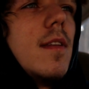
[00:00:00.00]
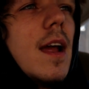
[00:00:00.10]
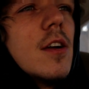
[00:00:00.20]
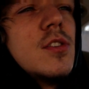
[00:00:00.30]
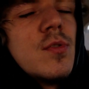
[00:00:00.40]

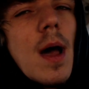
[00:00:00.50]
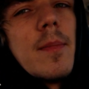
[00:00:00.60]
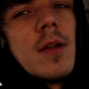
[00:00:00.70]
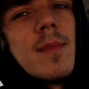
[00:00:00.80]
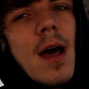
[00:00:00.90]
They are
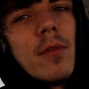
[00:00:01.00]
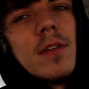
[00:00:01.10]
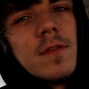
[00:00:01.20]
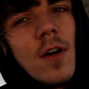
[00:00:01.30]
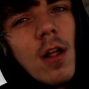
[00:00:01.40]
dropping them
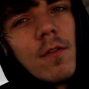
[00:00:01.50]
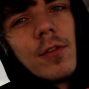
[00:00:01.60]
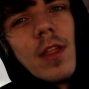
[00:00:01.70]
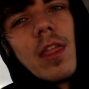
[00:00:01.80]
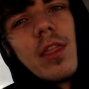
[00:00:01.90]
out the vault
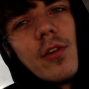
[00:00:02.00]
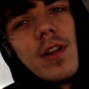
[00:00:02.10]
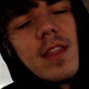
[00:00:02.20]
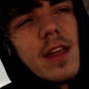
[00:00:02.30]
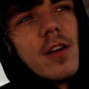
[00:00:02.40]
for the
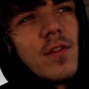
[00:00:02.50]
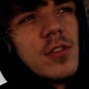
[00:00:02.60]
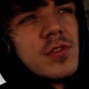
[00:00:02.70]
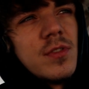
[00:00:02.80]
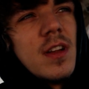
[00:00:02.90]
30th
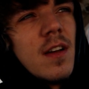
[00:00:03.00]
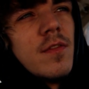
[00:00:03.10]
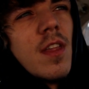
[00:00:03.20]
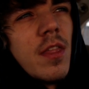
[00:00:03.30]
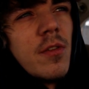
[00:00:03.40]
anniversary
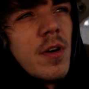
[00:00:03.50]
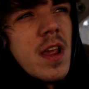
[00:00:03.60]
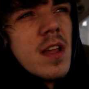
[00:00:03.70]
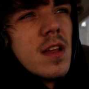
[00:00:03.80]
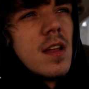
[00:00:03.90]
of the
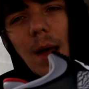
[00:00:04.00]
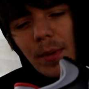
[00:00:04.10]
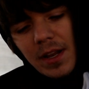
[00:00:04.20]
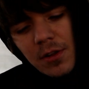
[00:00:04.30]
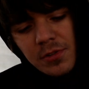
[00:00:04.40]
3. I'm
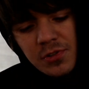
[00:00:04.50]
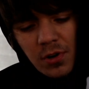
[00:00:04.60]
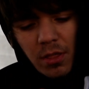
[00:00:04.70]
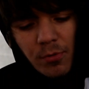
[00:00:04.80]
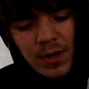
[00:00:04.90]
not a huge
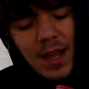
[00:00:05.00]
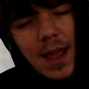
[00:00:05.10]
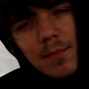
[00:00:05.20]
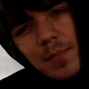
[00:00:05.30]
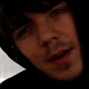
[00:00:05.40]
Jordan 3
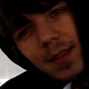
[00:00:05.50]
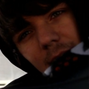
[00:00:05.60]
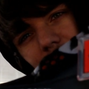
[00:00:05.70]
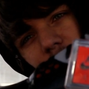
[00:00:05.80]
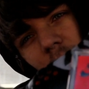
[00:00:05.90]
guy, but
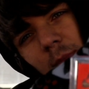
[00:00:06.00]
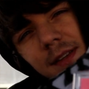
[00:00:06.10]
these were a